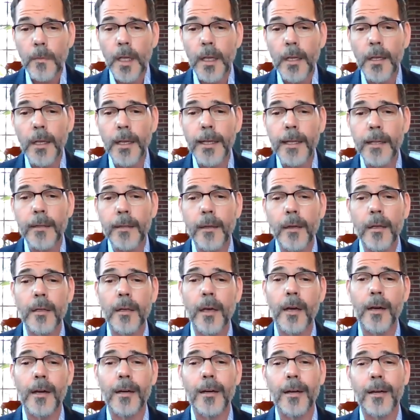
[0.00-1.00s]
It
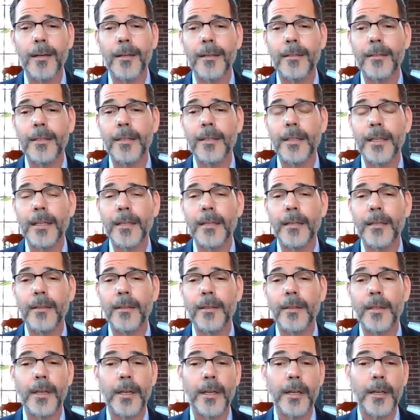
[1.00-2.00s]
uh,
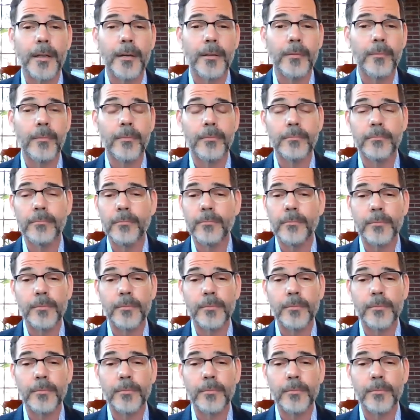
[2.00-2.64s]
the